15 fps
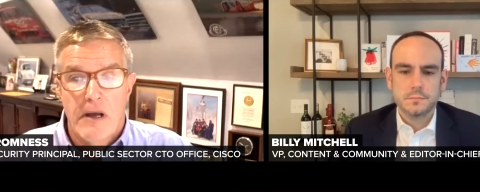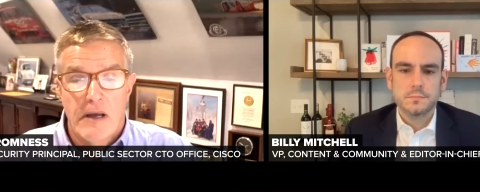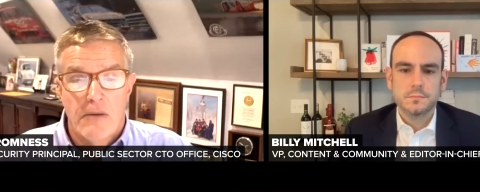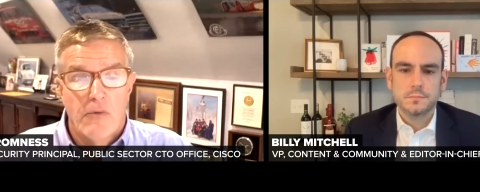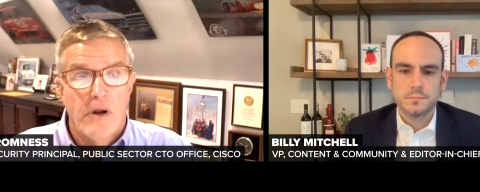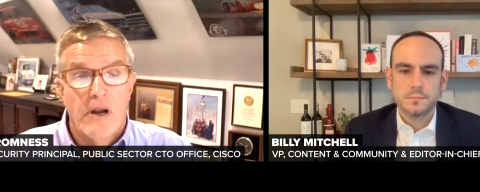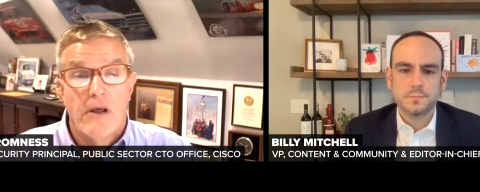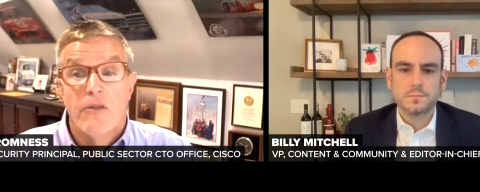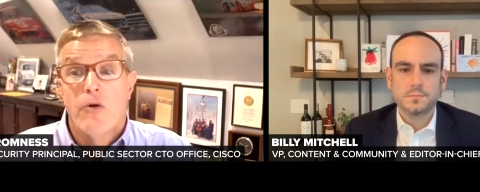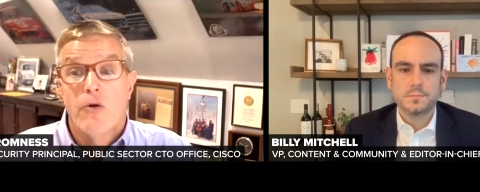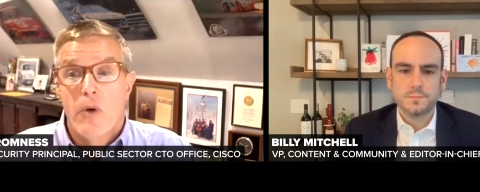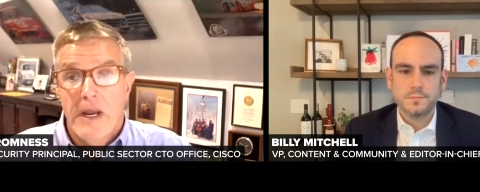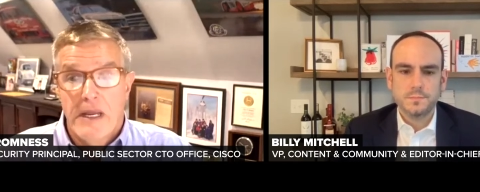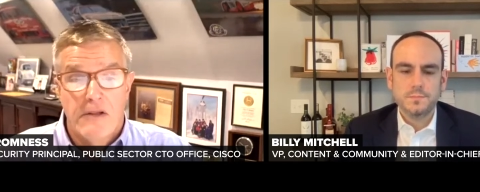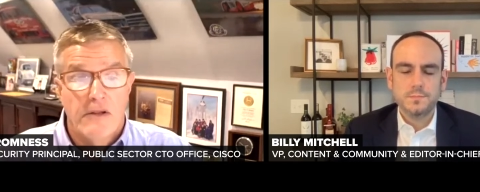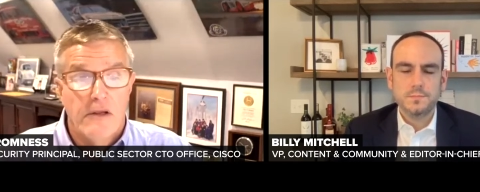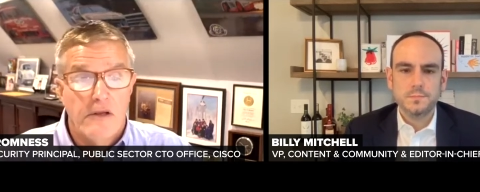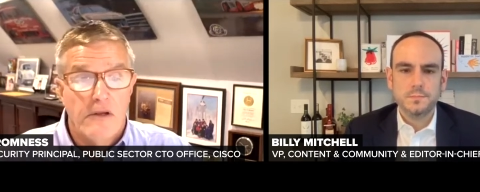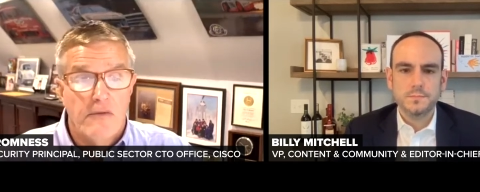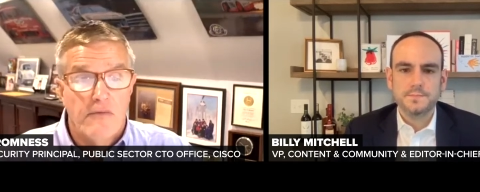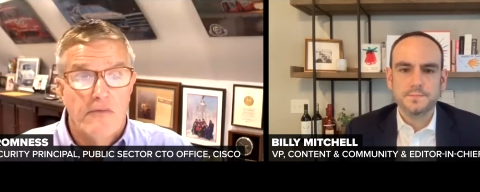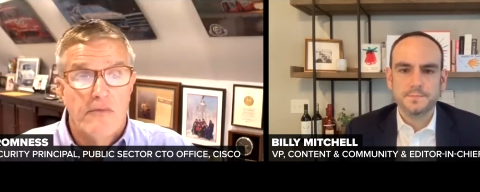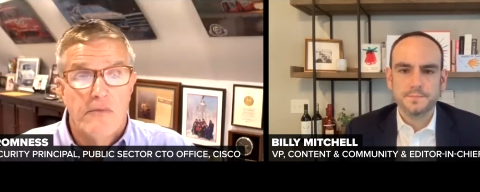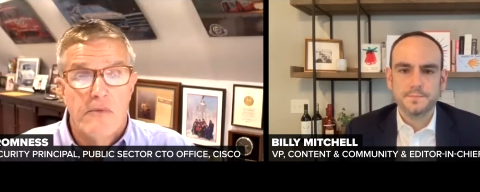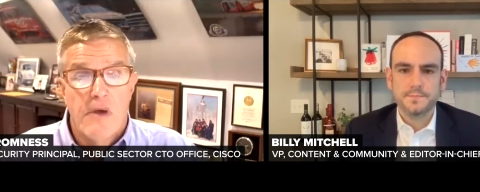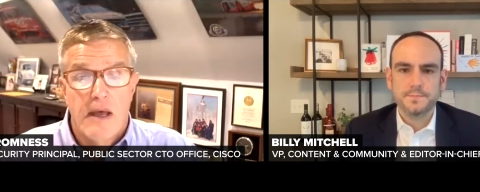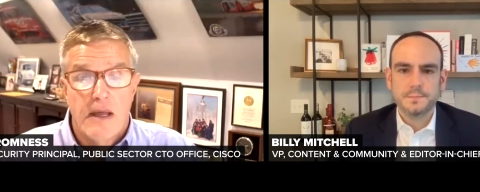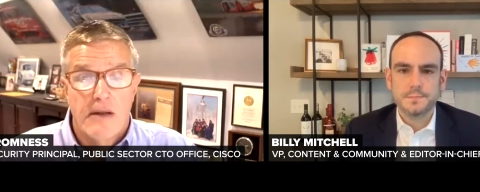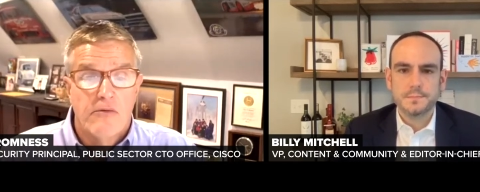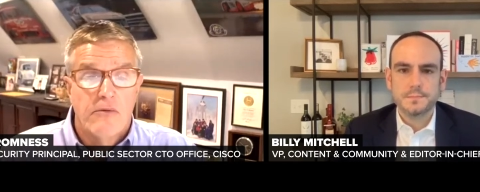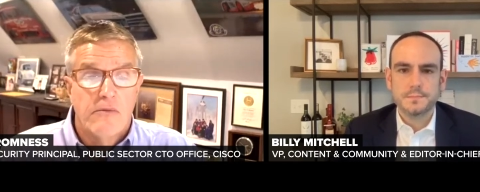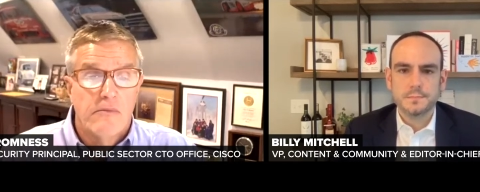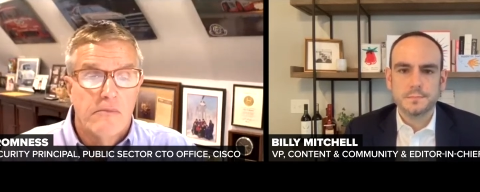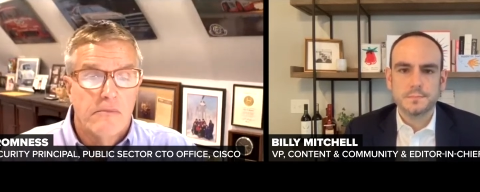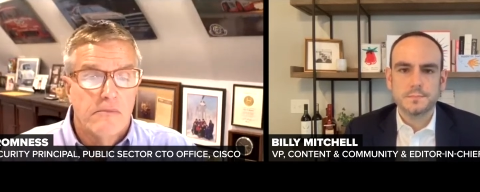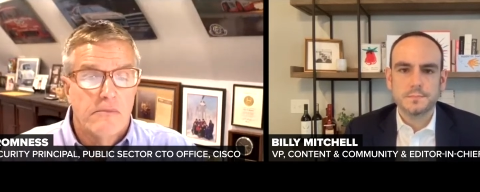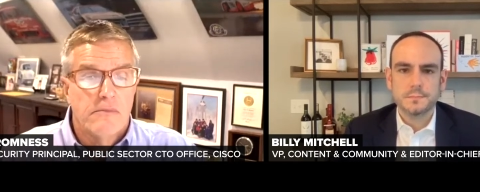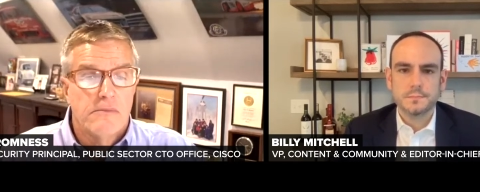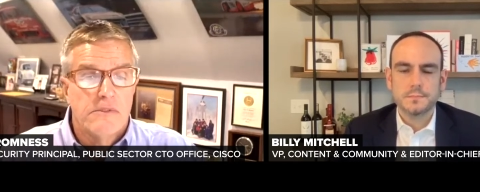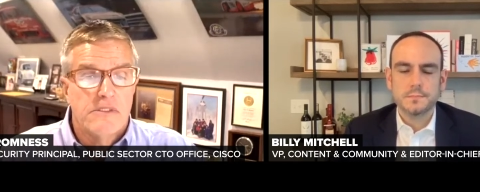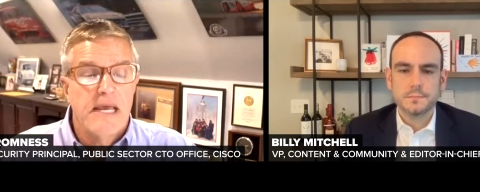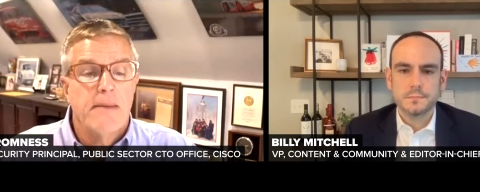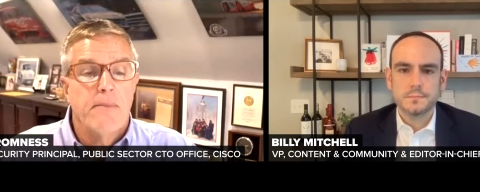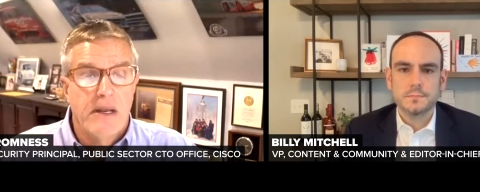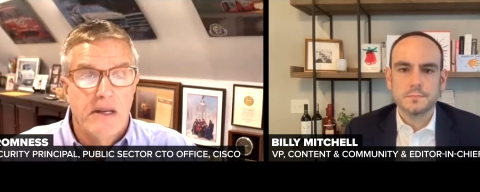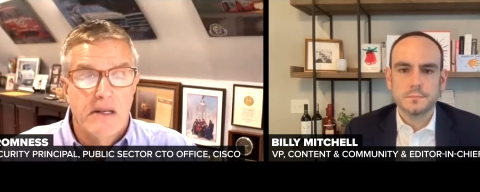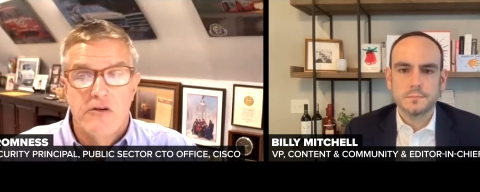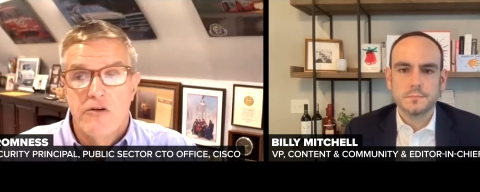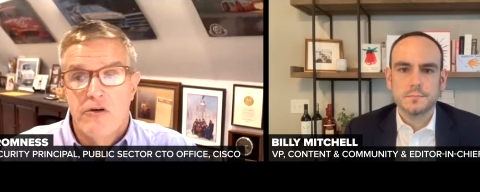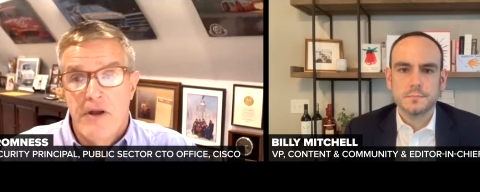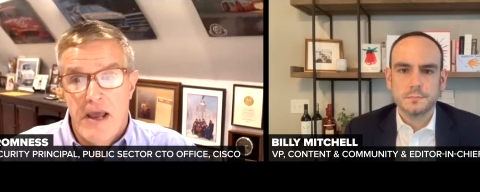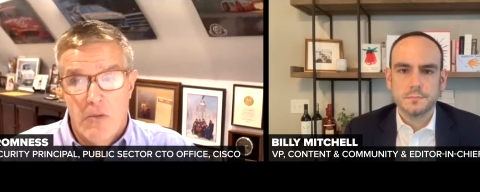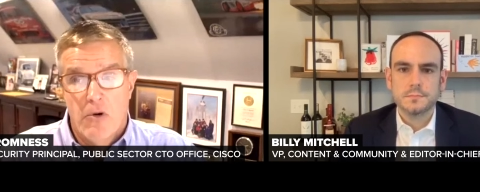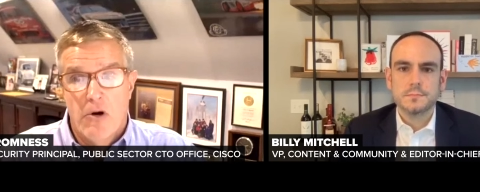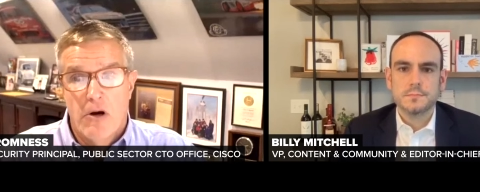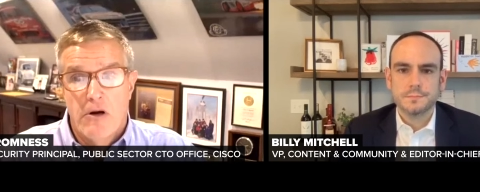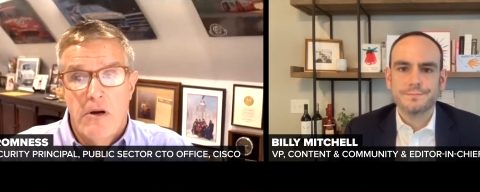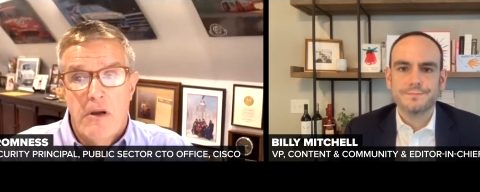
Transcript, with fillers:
Speaker 1: uh, what other way that you've uh, segmented your network.